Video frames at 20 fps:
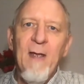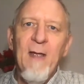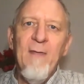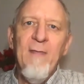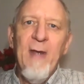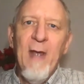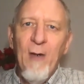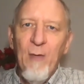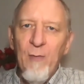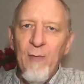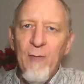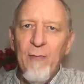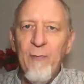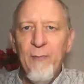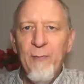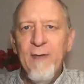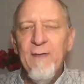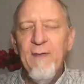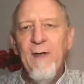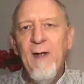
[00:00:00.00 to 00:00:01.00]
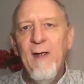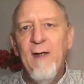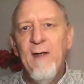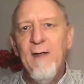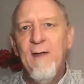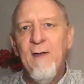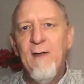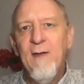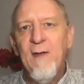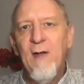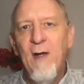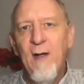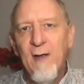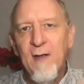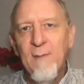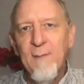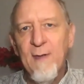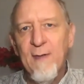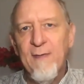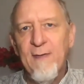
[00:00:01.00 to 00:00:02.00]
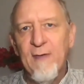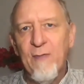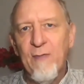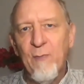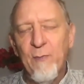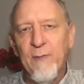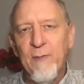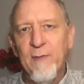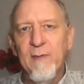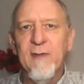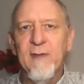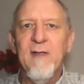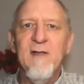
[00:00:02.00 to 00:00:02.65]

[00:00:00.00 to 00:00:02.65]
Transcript: Now, the reason I talk about this world